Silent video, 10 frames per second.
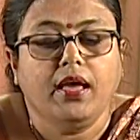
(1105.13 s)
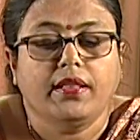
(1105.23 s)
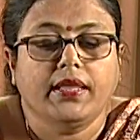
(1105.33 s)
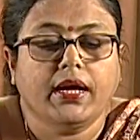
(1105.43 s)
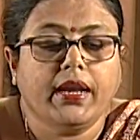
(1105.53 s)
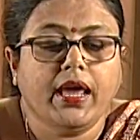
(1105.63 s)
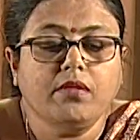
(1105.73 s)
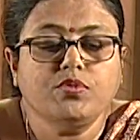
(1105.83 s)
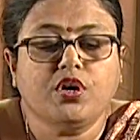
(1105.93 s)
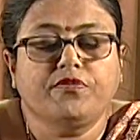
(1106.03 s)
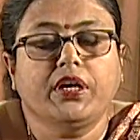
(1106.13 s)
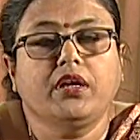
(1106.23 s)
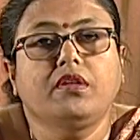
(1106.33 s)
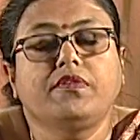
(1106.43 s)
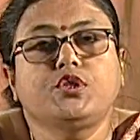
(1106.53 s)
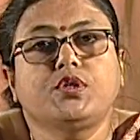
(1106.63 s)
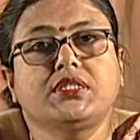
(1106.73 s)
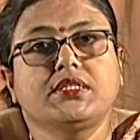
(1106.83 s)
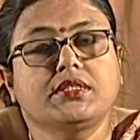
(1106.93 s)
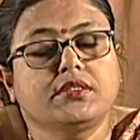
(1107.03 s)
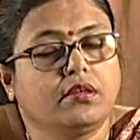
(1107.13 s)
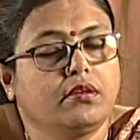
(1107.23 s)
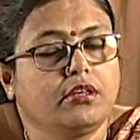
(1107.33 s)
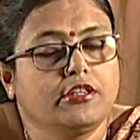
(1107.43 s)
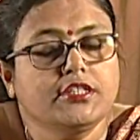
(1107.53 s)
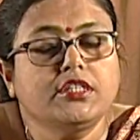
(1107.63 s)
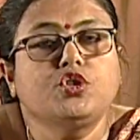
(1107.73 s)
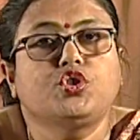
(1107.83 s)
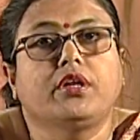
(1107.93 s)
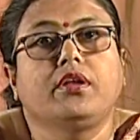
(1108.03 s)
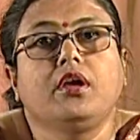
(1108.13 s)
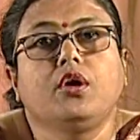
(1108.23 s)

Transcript: the claims of the individual citizen